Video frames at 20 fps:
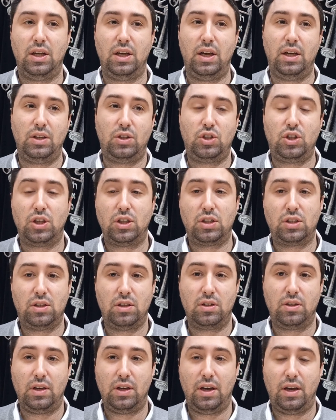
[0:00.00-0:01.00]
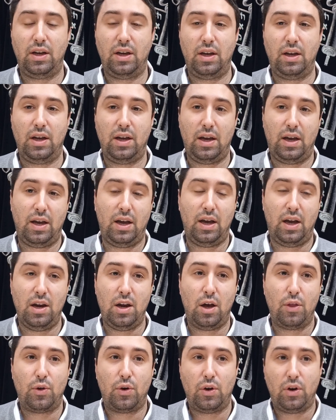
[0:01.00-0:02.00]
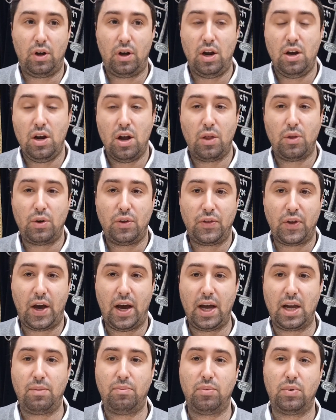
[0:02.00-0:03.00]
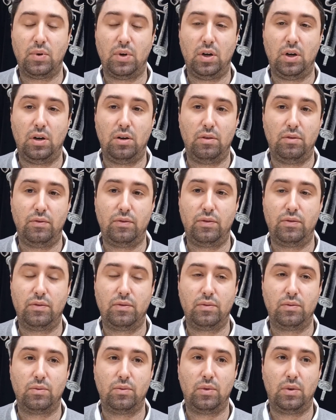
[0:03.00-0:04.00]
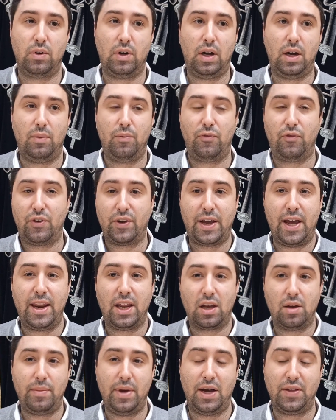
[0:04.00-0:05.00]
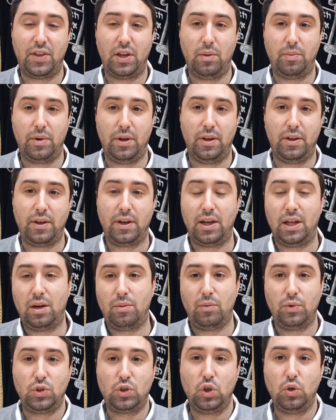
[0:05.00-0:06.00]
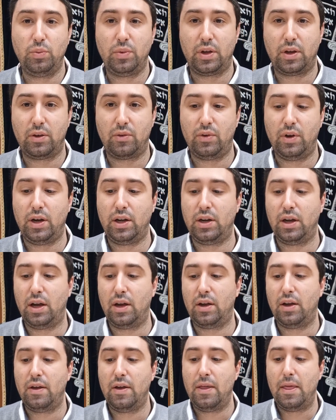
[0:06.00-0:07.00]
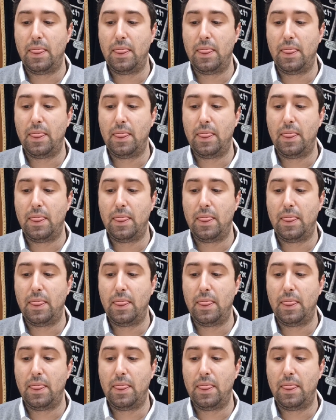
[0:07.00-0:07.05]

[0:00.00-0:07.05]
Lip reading: it's just another type of where I'm forgetting about that I'm eating and I'm resuming, right?